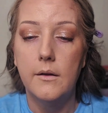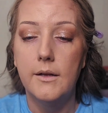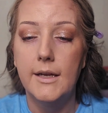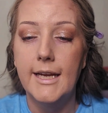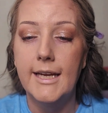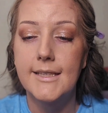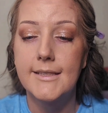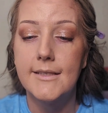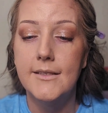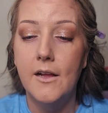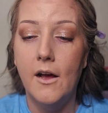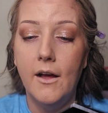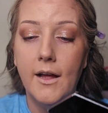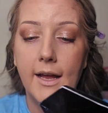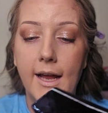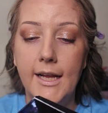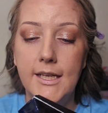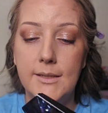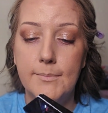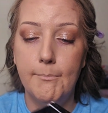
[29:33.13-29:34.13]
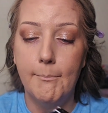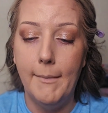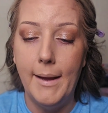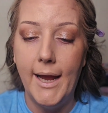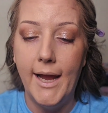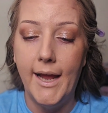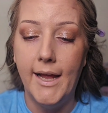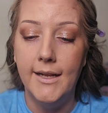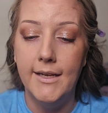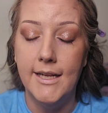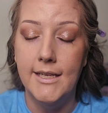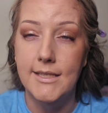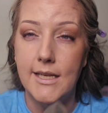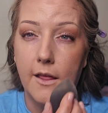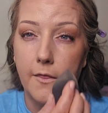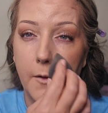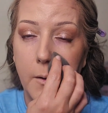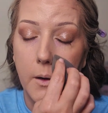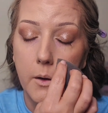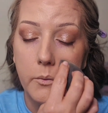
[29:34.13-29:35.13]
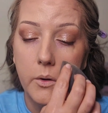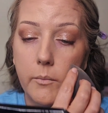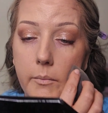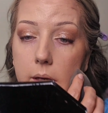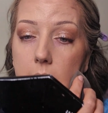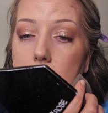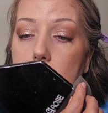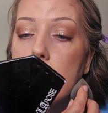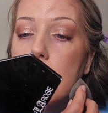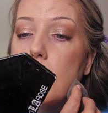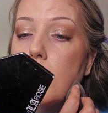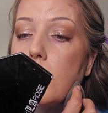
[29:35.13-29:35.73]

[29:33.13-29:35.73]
it's not as matte as I thought it would be.